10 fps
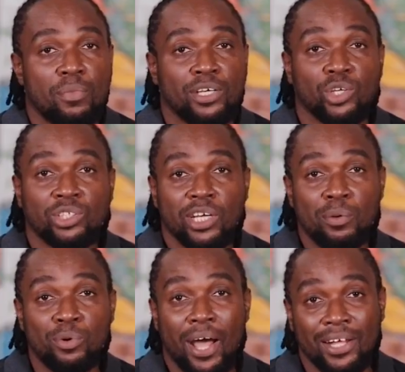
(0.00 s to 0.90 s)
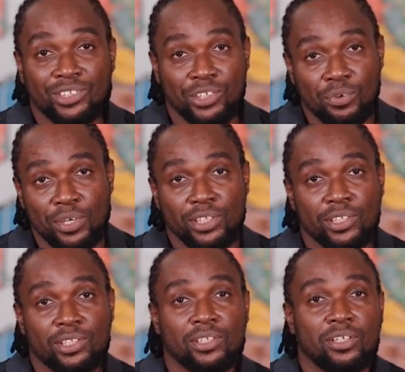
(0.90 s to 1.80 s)
My sustainable art
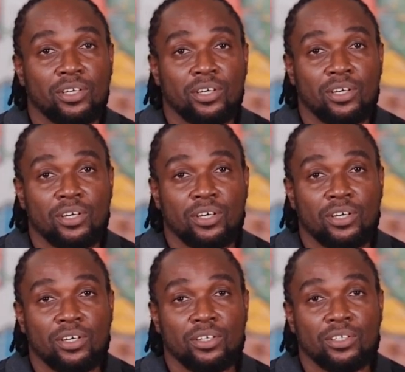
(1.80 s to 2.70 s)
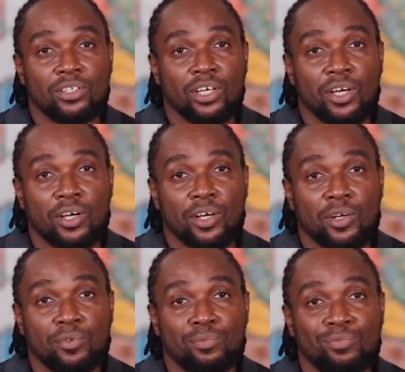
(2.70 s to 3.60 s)
series is
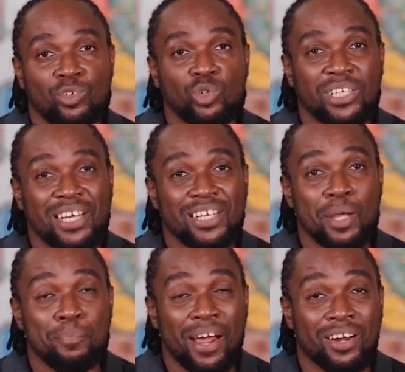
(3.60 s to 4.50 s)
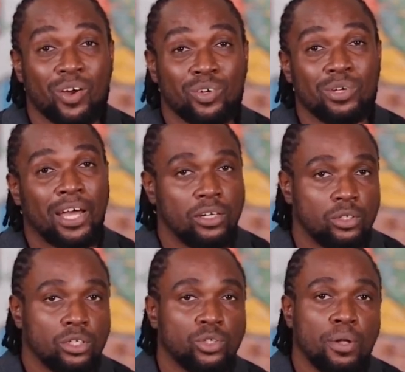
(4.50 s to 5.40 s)
rooted in a background, an
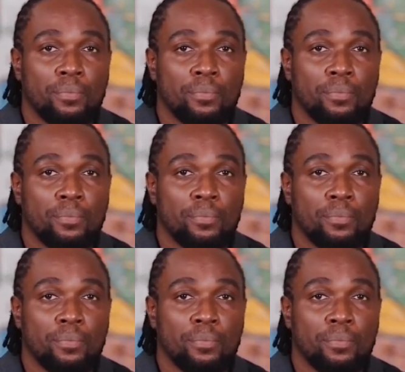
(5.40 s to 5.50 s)
educational